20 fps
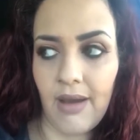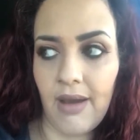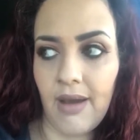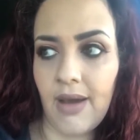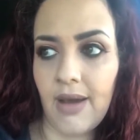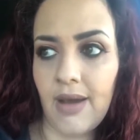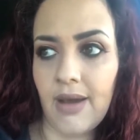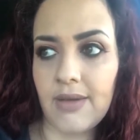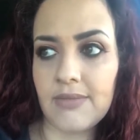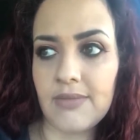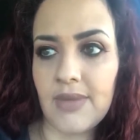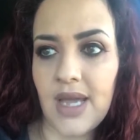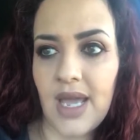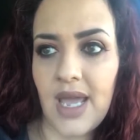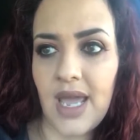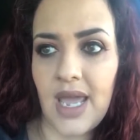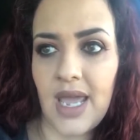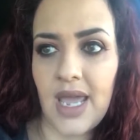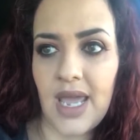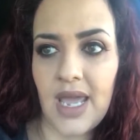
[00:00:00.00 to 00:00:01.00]

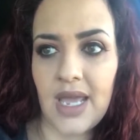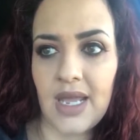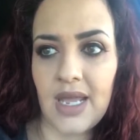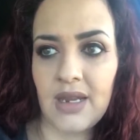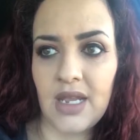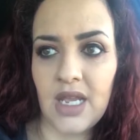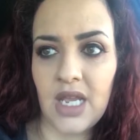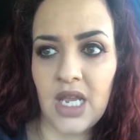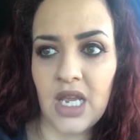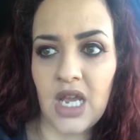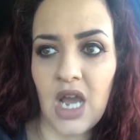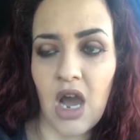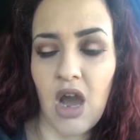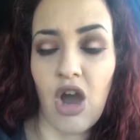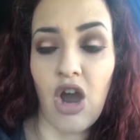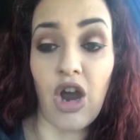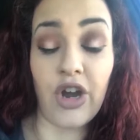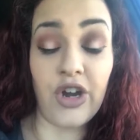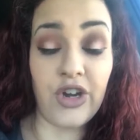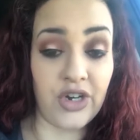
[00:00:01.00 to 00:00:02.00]
And it got
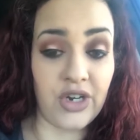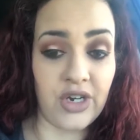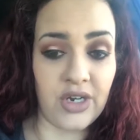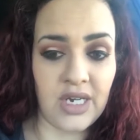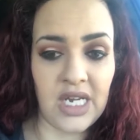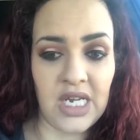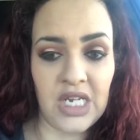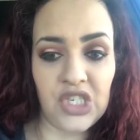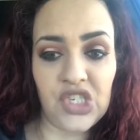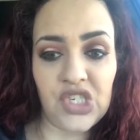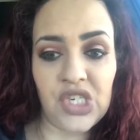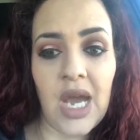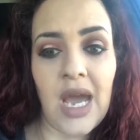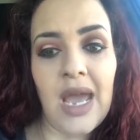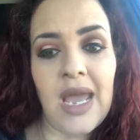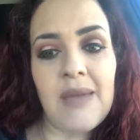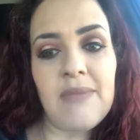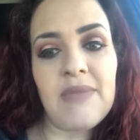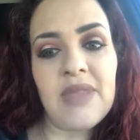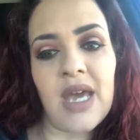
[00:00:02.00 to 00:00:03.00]
harder each
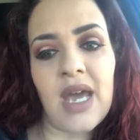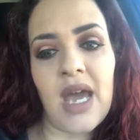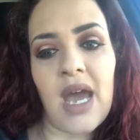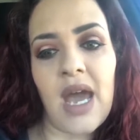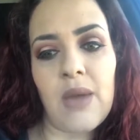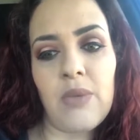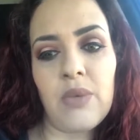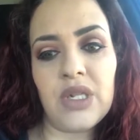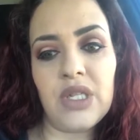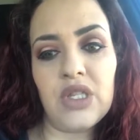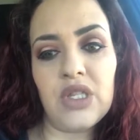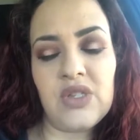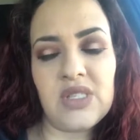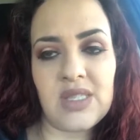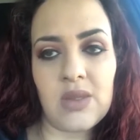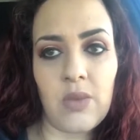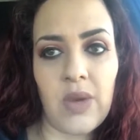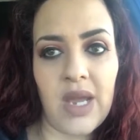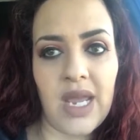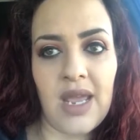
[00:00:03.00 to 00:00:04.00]
time that I would
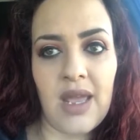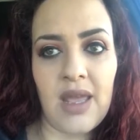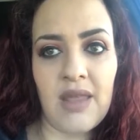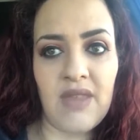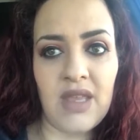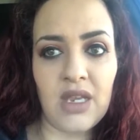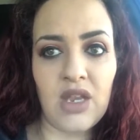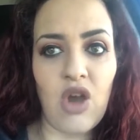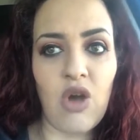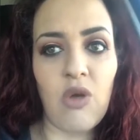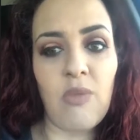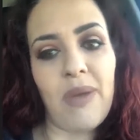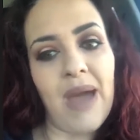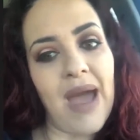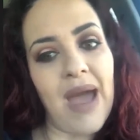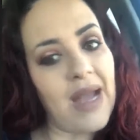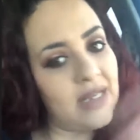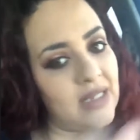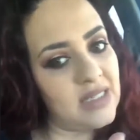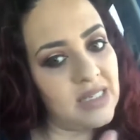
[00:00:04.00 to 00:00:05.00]
lose the weight and then go
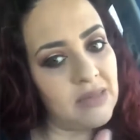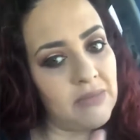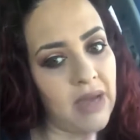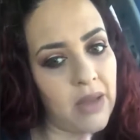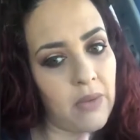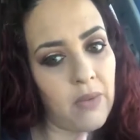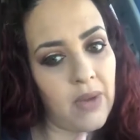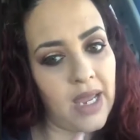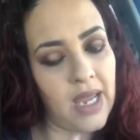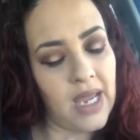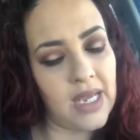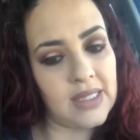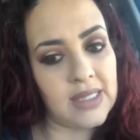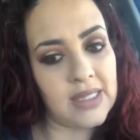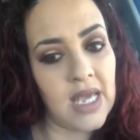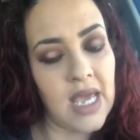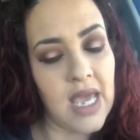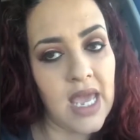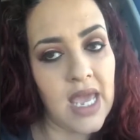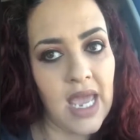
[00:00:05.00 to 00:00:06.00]
back to my ways
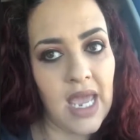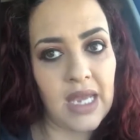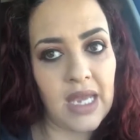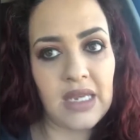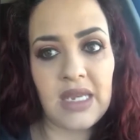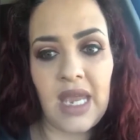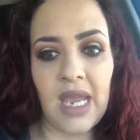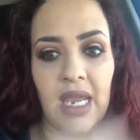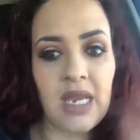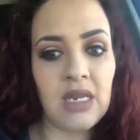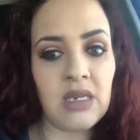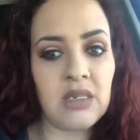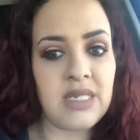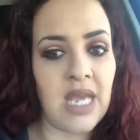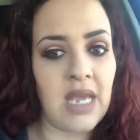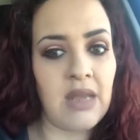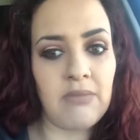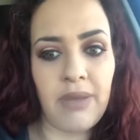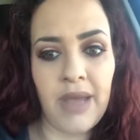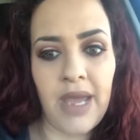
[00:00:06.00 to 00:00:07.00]
and gain
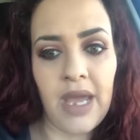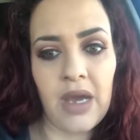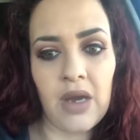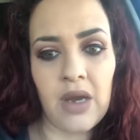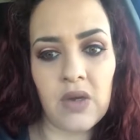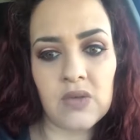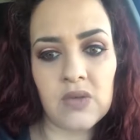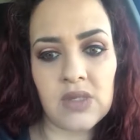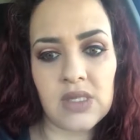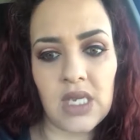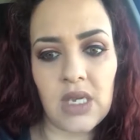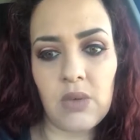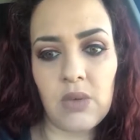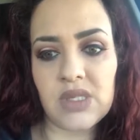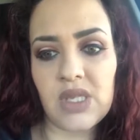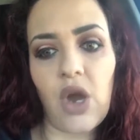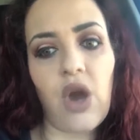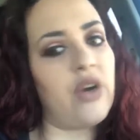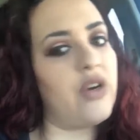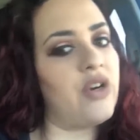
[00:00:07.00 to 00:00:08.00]
10 pounds. It
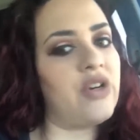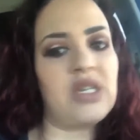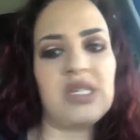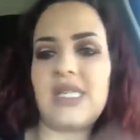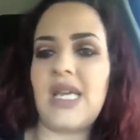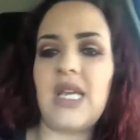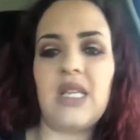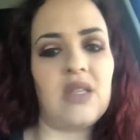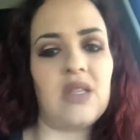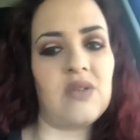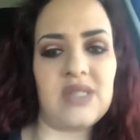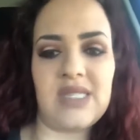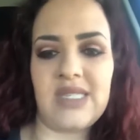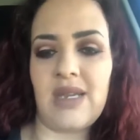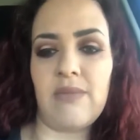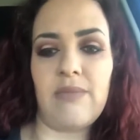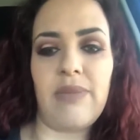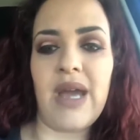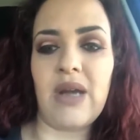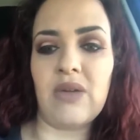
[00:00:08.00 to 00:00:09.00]
was harder to take those
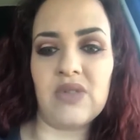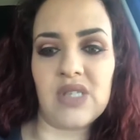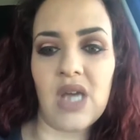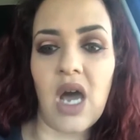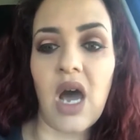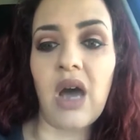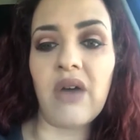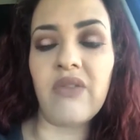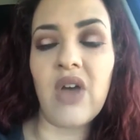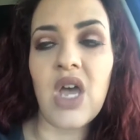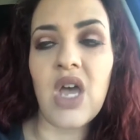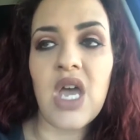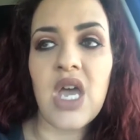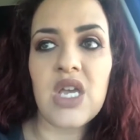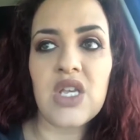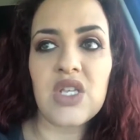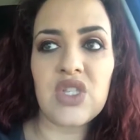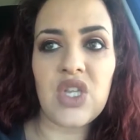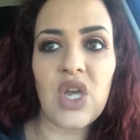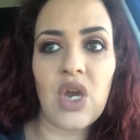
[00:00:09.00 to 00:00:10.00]
10 pounds off.
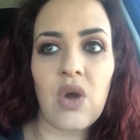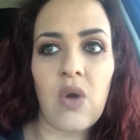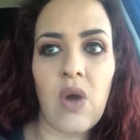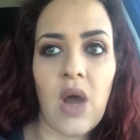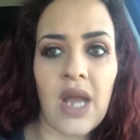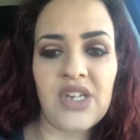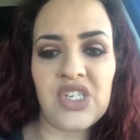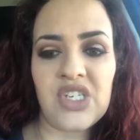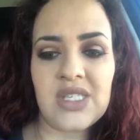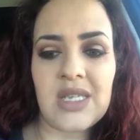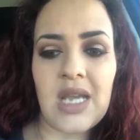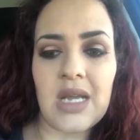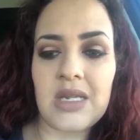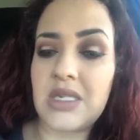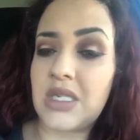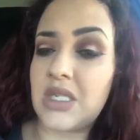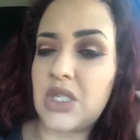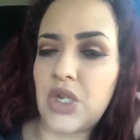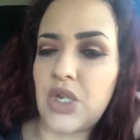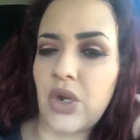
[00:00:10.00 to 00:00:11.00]
So I just got
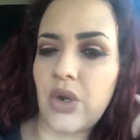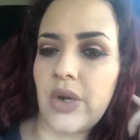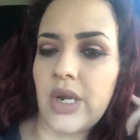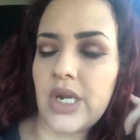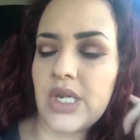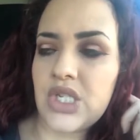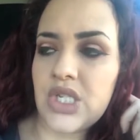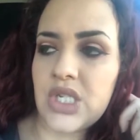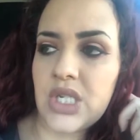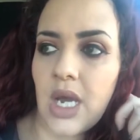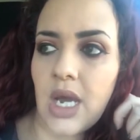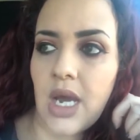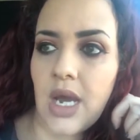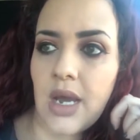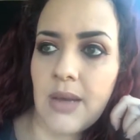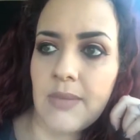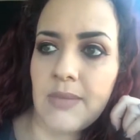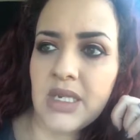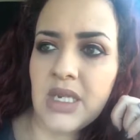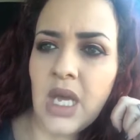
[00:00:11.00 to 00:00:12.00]
discouraged.
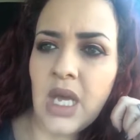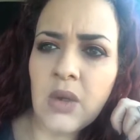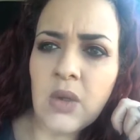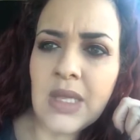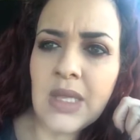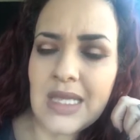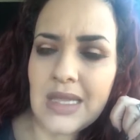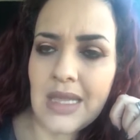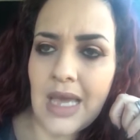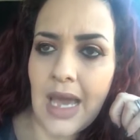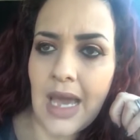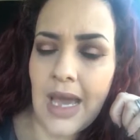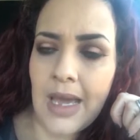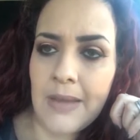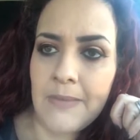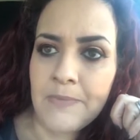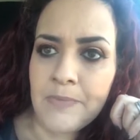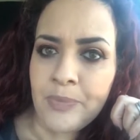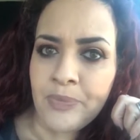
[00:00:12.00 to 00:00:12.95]
Not only that.